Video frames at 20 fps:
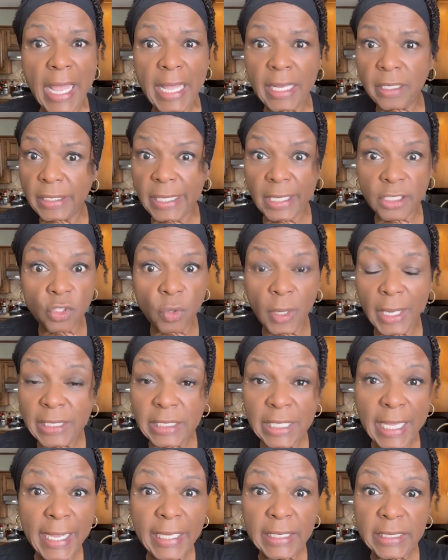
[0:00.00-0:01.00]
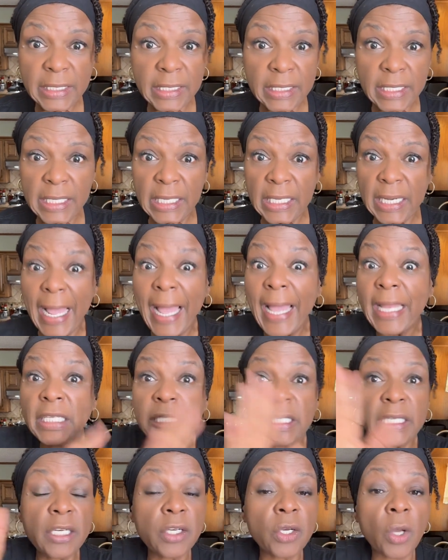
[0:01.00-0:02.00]
I tried dieting again. I
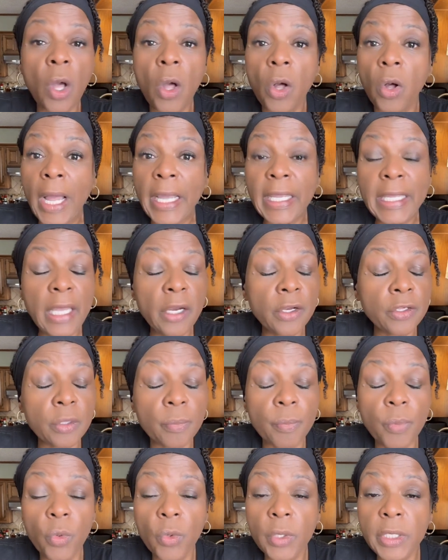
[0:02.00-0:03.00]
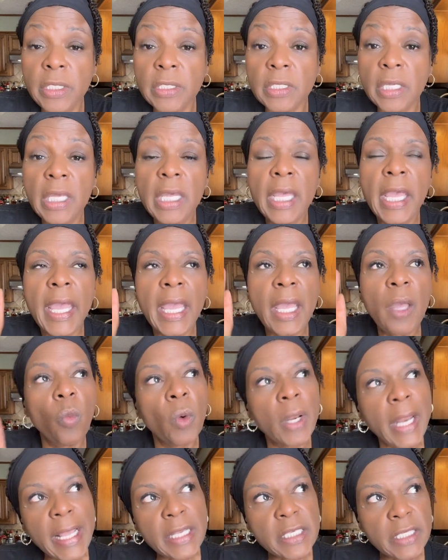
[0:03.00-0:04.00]
did it all. I counted the points. And
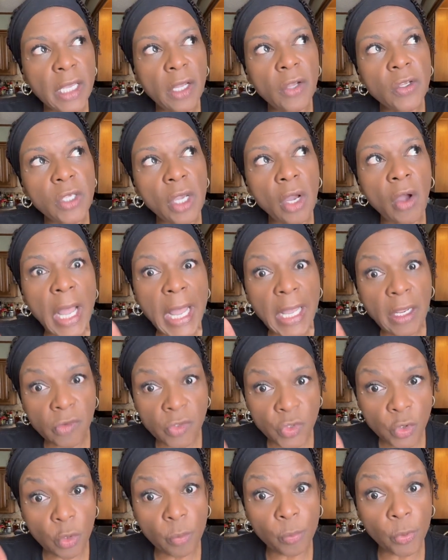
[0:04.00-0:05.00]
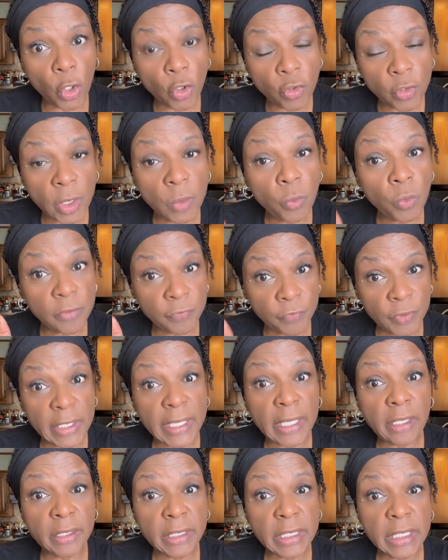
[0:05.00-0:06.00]
when I tell y'all I'll do a program with
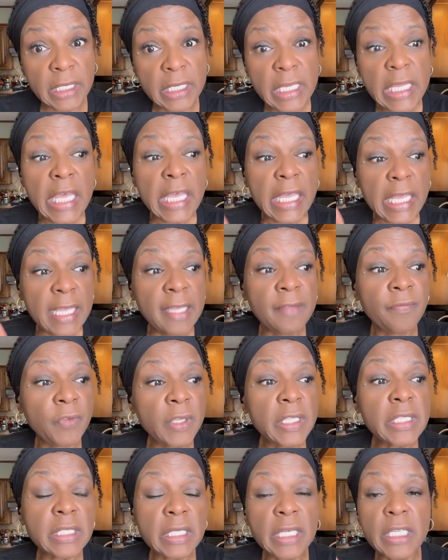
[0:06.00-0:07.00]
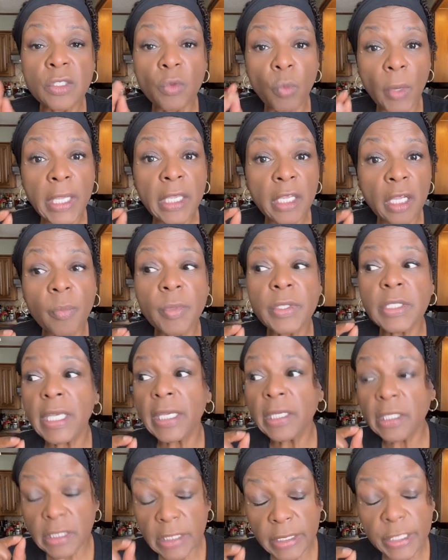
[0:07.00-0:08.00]
Fidelity, if it says wake up and
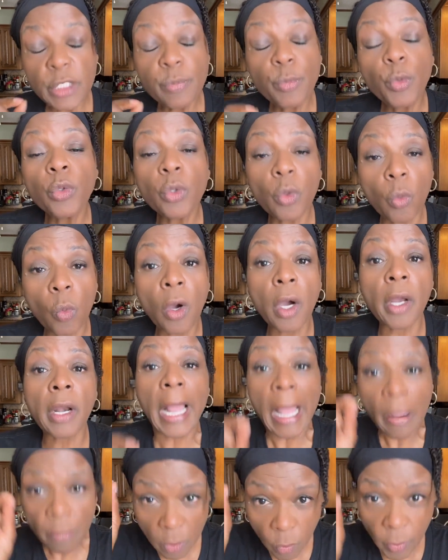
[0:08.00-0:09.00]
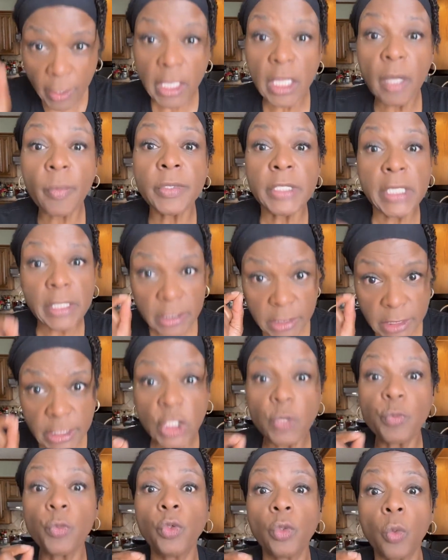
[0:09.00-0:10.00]
take a teaspoon of water, I would wake up and take a
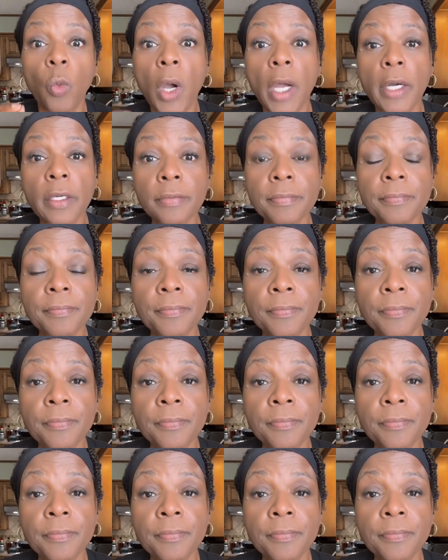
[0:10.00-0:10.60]
teaspoon of water.